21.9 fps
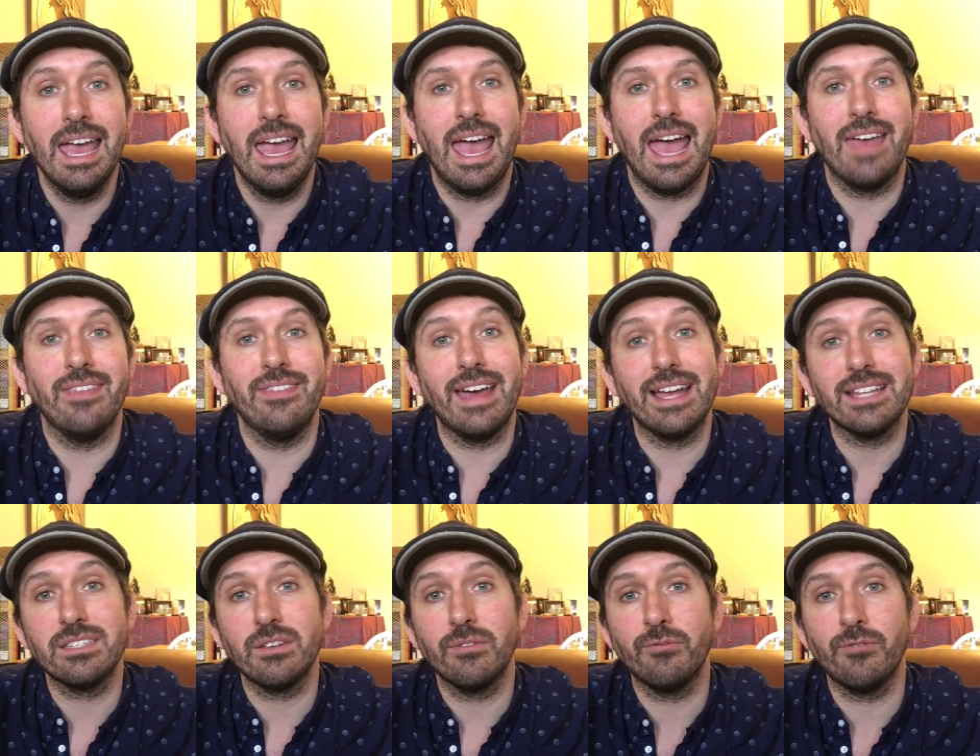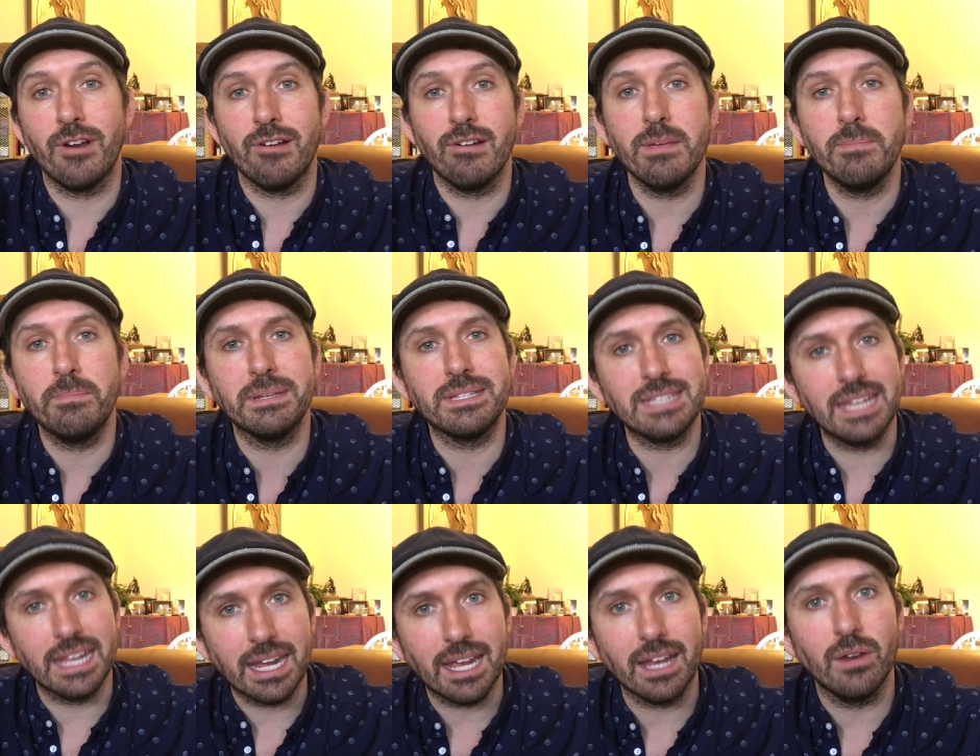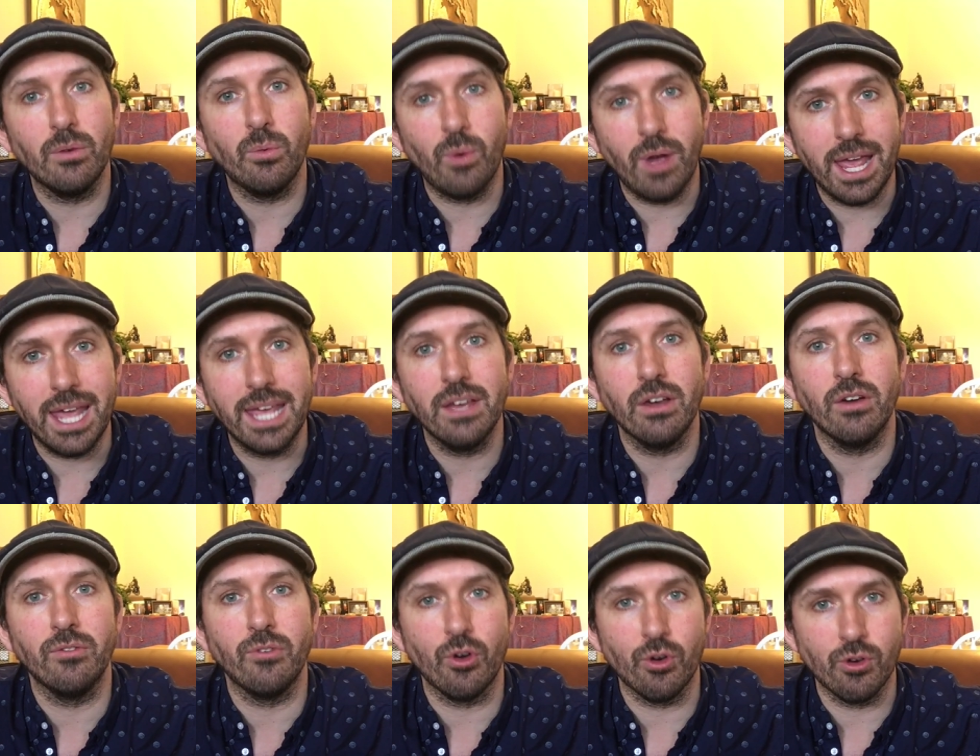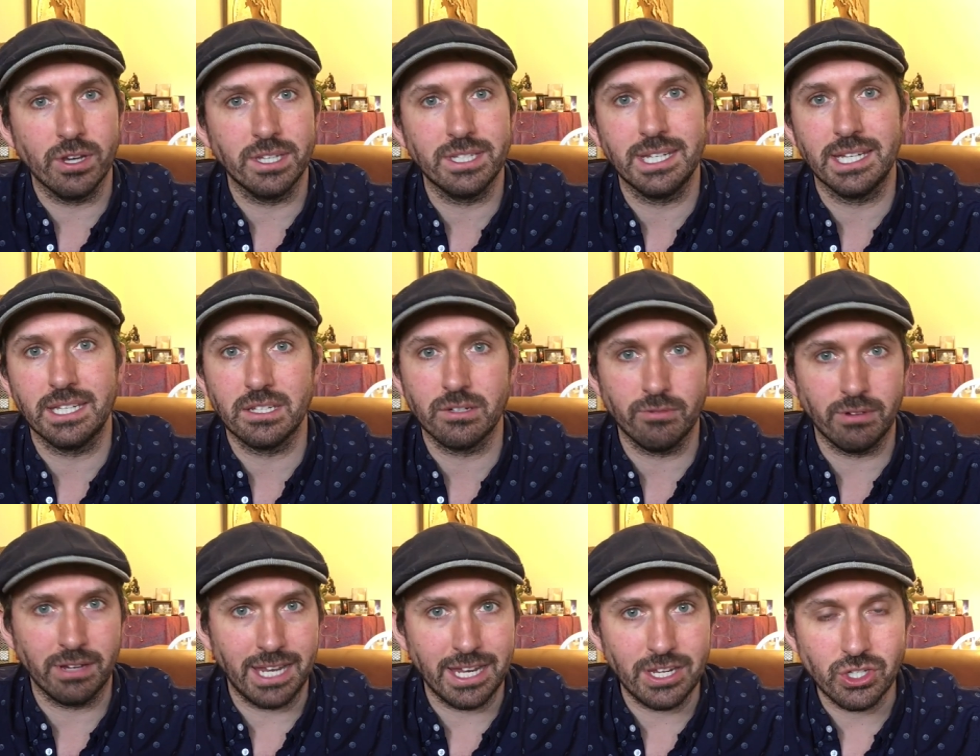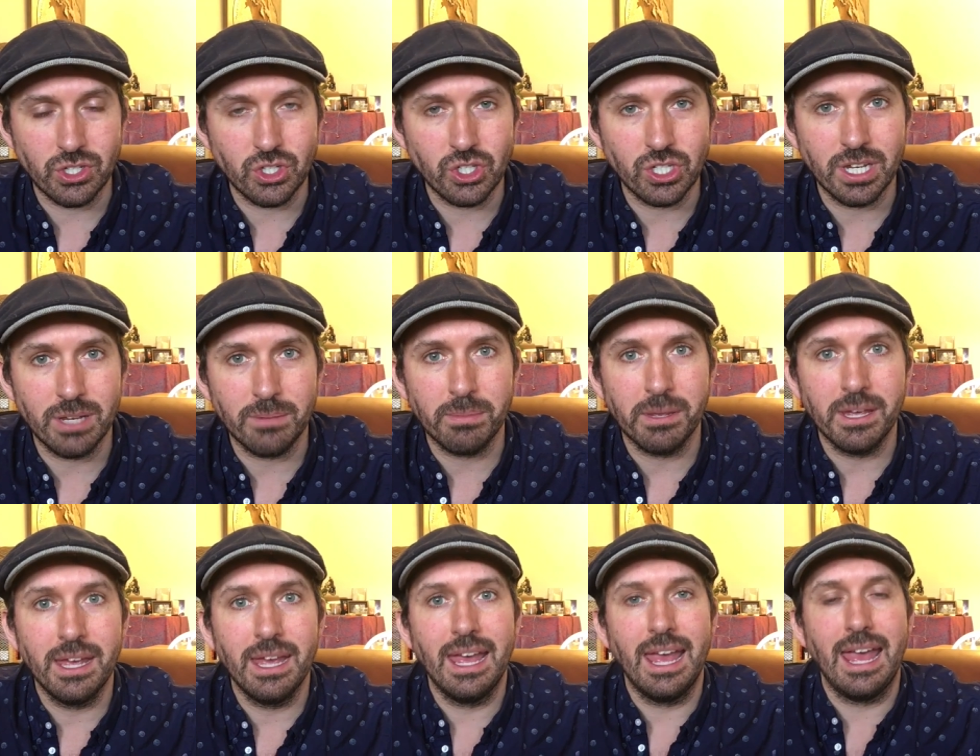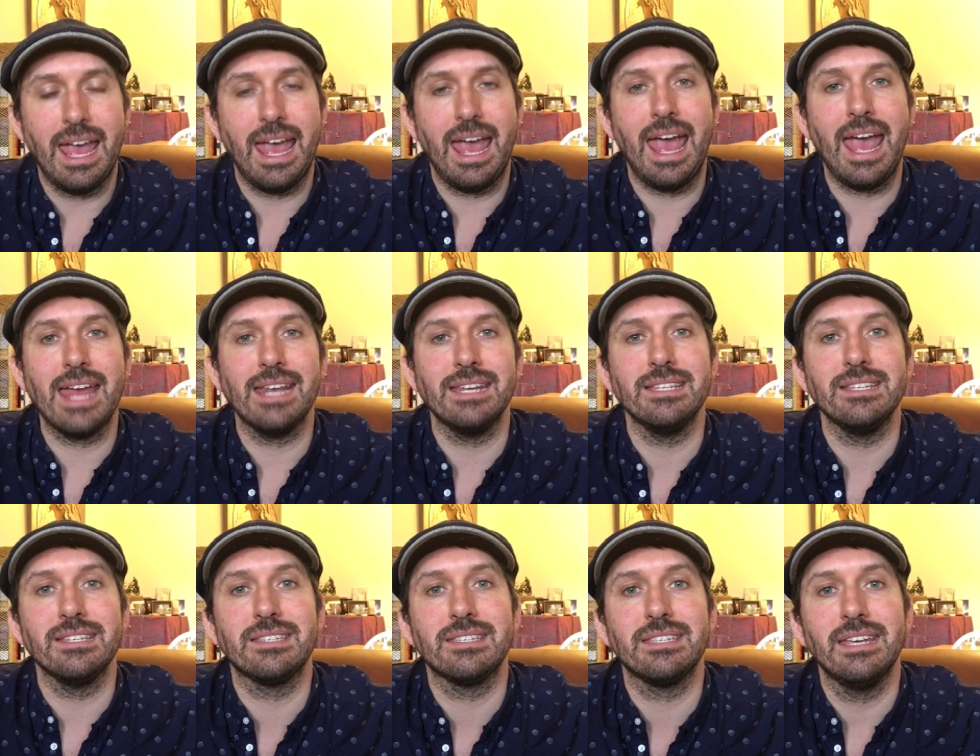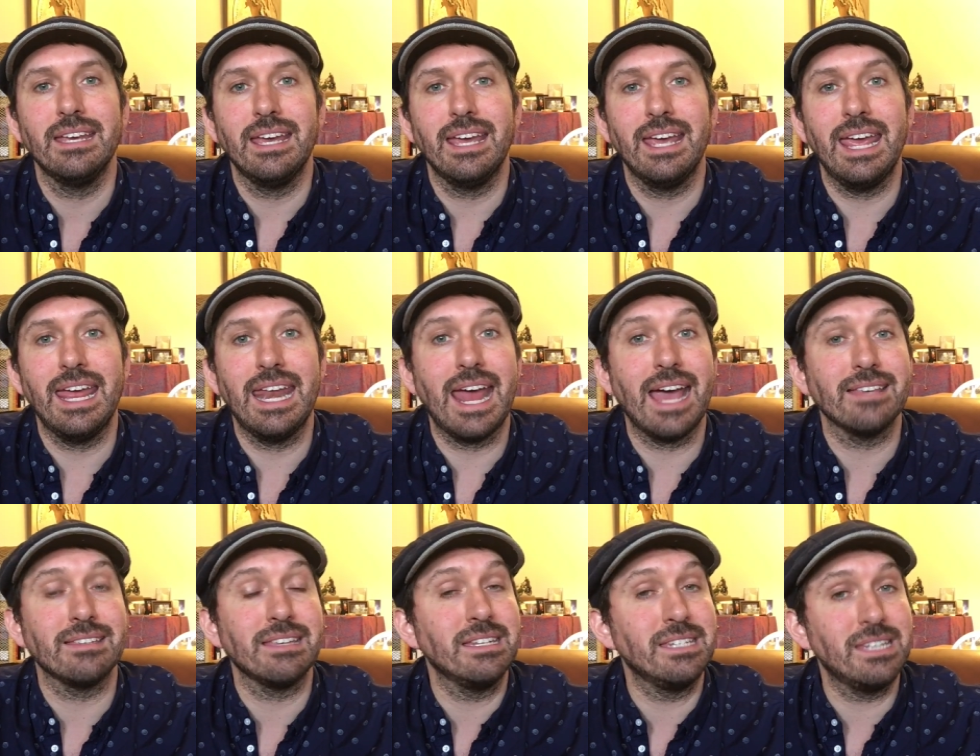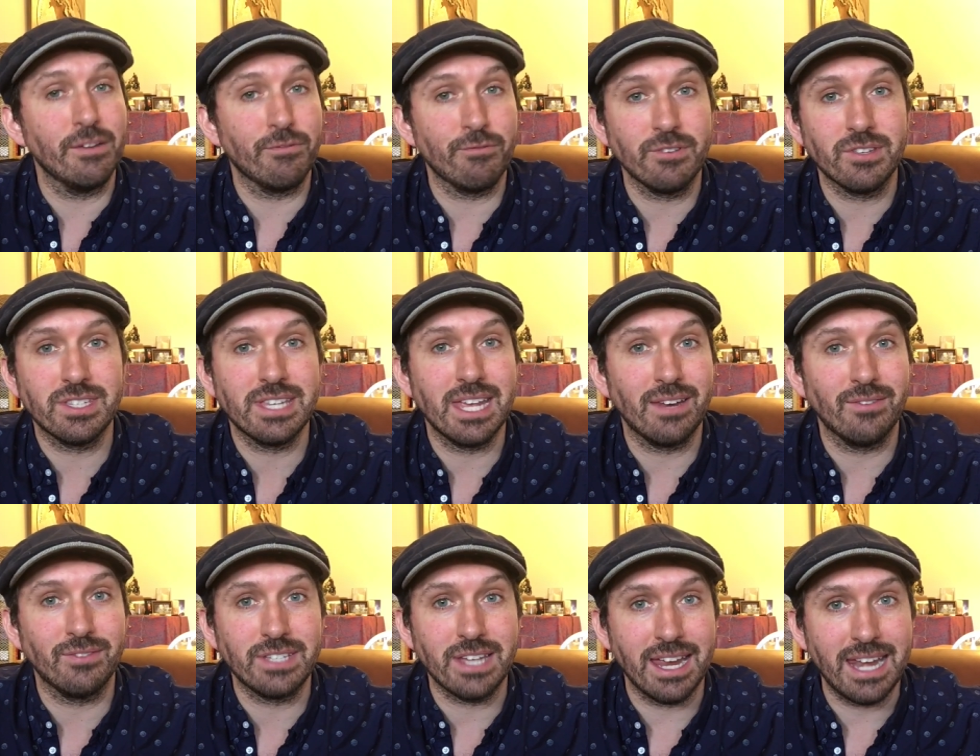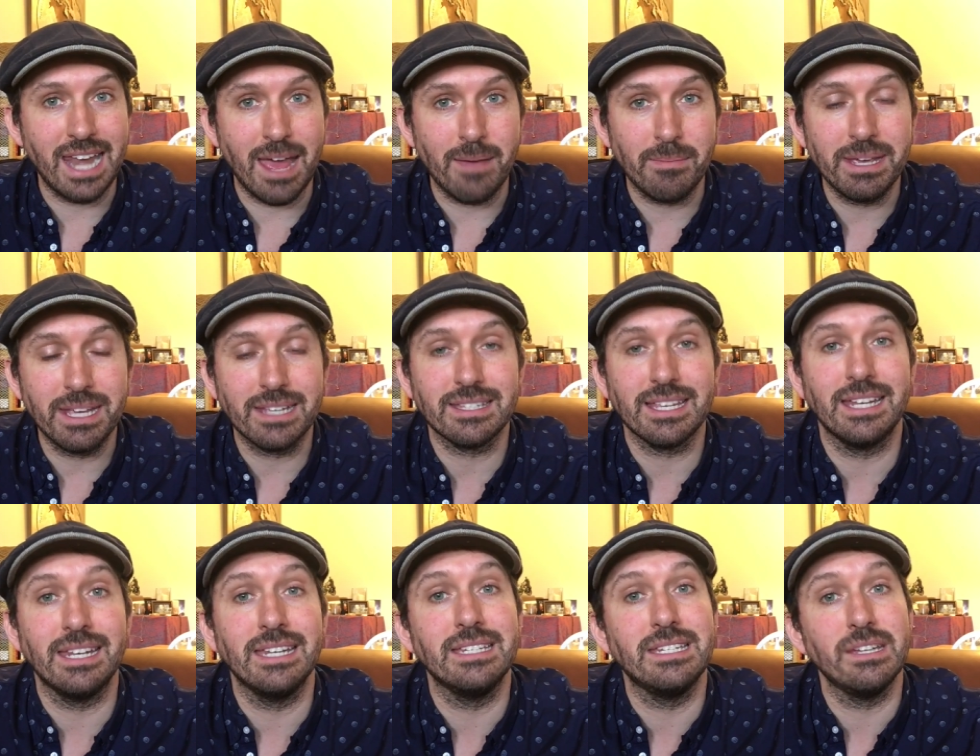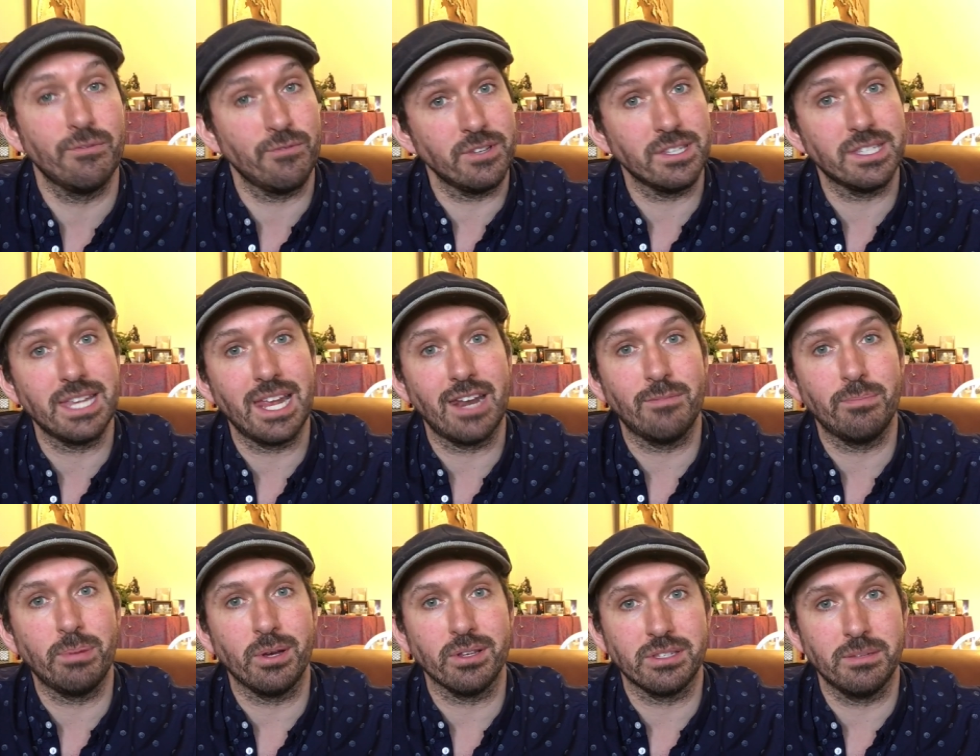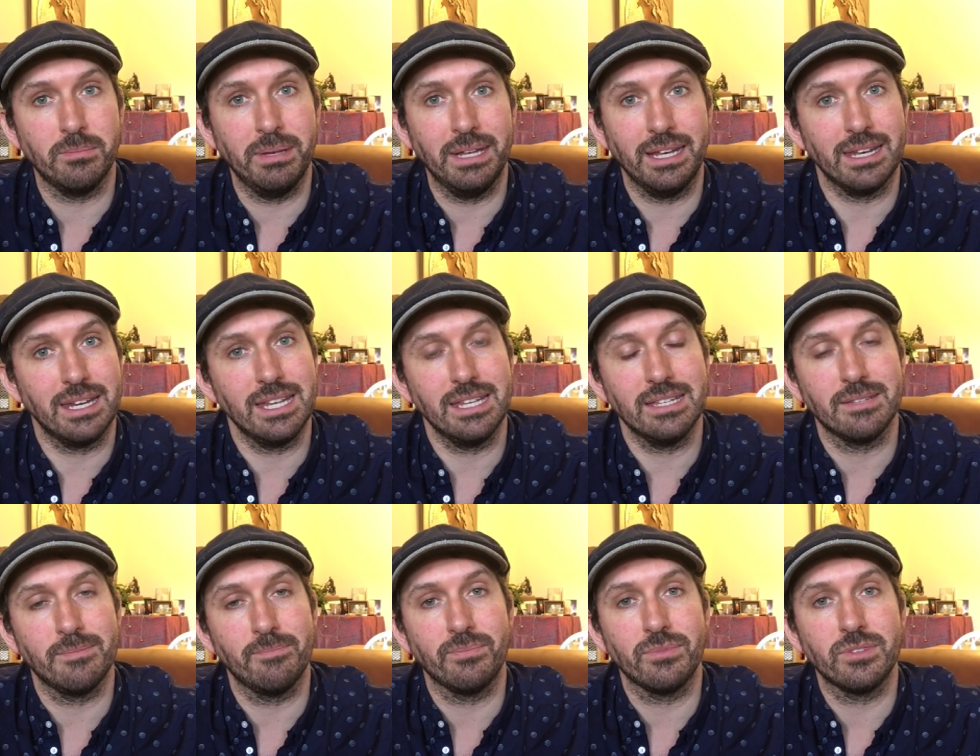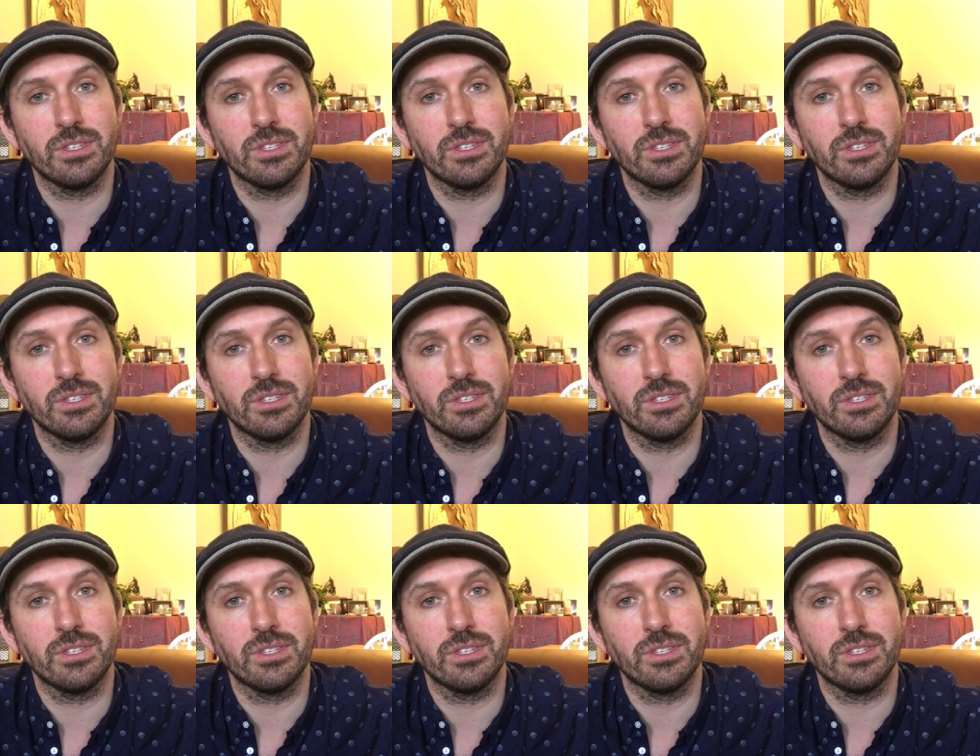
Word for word: And that's a very particular way of orienting to relationship, and it has a different set of dynamics and a different set of possibilities.